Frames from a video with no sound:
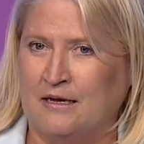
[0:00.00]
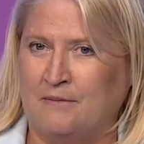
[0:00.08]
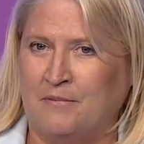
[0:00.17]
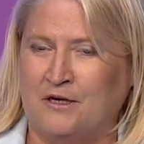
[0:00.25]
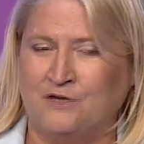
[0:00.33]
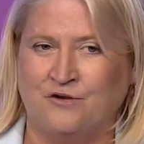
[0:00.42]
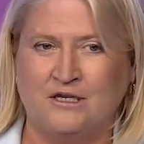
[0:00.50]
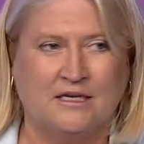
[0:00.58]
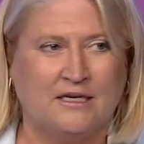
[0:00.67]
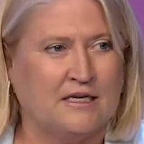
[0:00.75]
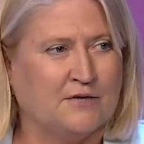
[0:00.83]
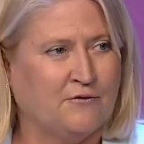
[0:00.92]
But as
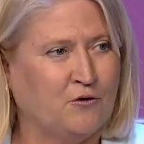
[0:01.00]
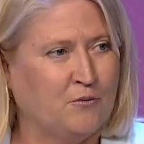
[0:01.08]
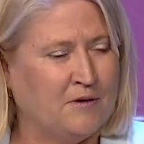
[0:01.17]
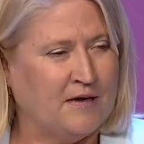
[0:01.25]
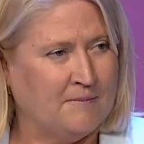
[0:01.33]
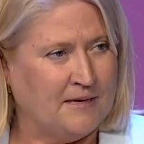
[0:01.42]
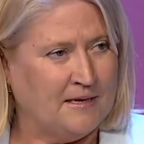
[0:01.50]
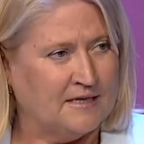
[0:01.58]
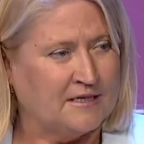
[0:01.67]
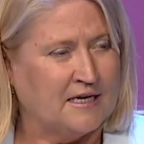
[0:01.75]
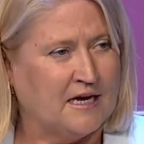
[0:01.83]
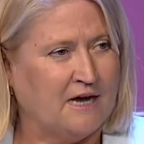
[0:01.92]
recently as 4 p.m.
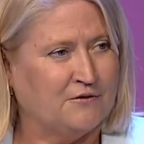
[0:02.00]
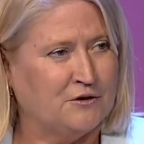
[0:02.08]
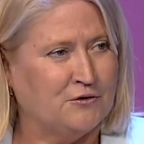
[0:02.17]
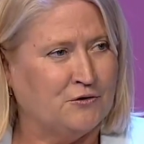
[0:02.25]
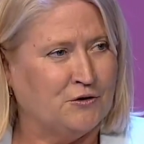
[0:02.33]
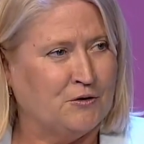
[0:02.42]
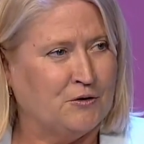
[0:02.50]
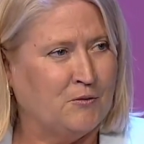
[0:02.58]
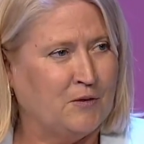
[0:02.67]
yesterday afternoon,